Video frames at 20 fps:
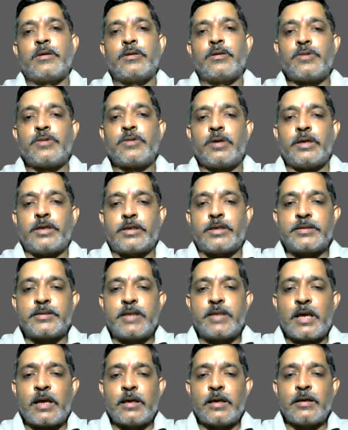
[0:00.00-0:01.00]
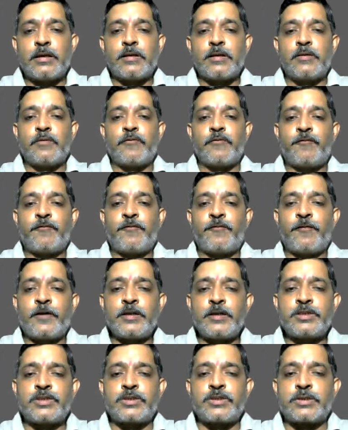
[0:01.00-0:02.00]
So it is the
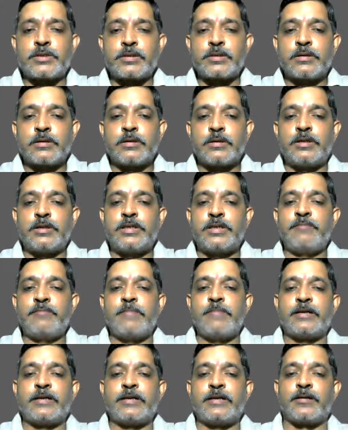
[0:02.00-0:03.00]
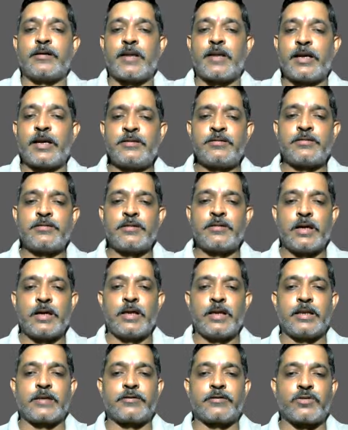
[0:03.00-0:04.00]
first dematerialized
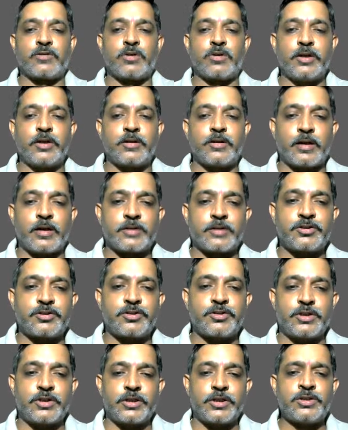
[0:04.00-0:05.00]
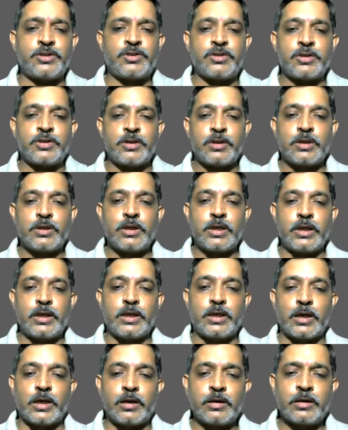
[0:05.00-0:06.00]
electronic exchange
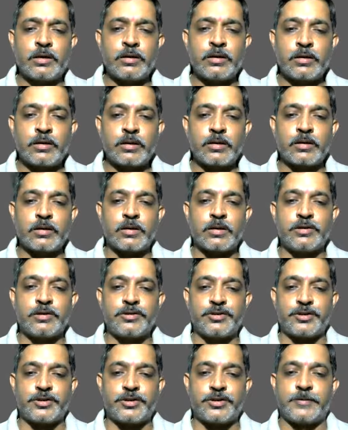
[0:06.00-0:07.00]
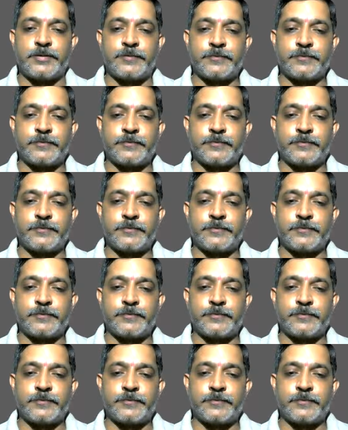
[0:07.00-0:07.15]
in our country.